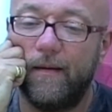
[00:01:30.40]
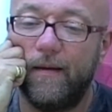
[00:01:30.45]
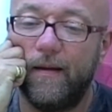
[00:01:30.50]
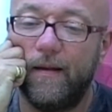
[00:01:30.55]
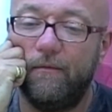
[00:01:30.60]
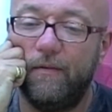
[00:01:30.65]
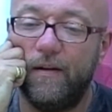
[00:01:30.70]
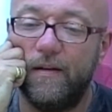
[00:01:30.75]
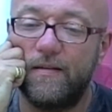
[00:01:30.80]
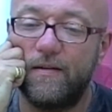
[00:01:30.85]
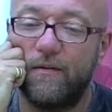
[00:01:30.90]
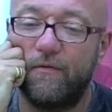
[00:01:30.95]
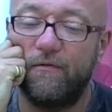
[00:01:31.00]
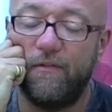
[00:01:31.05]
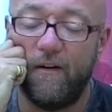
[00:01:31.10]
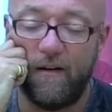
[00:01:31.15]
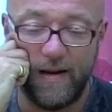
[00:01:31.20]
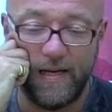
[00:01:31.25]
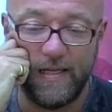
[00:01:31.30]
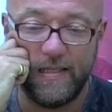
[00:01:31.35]
If it's a
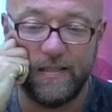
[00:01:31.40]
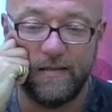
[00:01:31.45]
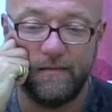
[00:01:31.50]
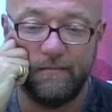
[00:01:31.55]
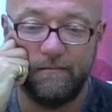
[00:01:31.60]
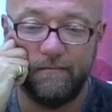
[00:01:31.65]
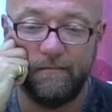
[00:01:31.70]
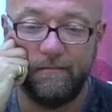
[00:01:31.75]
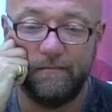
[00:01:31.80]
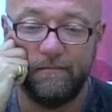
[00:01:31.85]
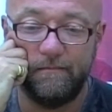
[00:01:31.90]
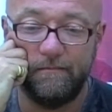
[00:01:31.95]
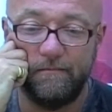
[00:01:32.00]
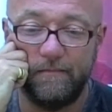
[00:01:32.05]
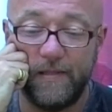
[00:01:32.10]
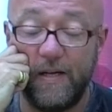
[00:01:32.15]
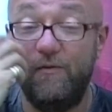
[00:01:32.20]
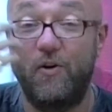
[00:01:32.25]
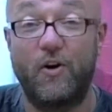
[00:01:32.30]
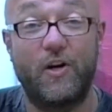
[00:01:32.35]
fight,
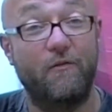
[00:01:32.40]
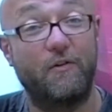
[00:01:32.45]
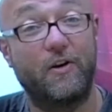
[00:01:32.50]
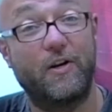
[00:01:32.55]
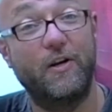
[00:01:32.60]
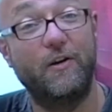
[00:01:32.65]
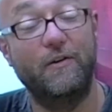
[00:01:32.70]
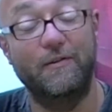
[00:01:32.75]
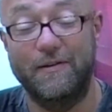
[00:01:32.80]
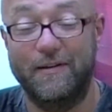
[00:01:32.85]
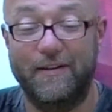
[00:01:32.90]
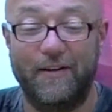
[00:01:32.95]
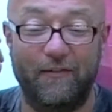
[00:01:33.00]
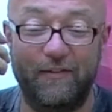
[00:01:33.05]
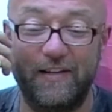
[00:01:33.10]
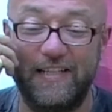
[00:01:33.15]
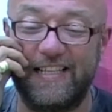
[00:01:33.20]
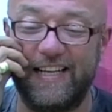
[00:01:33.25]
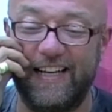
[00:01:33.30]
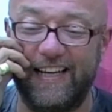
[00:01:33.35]
then Rocket Raccoon,
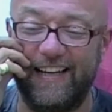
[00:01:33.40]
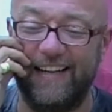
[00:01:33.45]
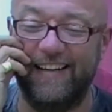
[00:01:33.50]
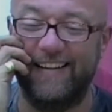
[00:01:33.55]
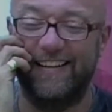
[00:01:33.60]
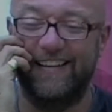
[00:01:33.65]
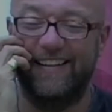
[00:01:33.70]
obviously.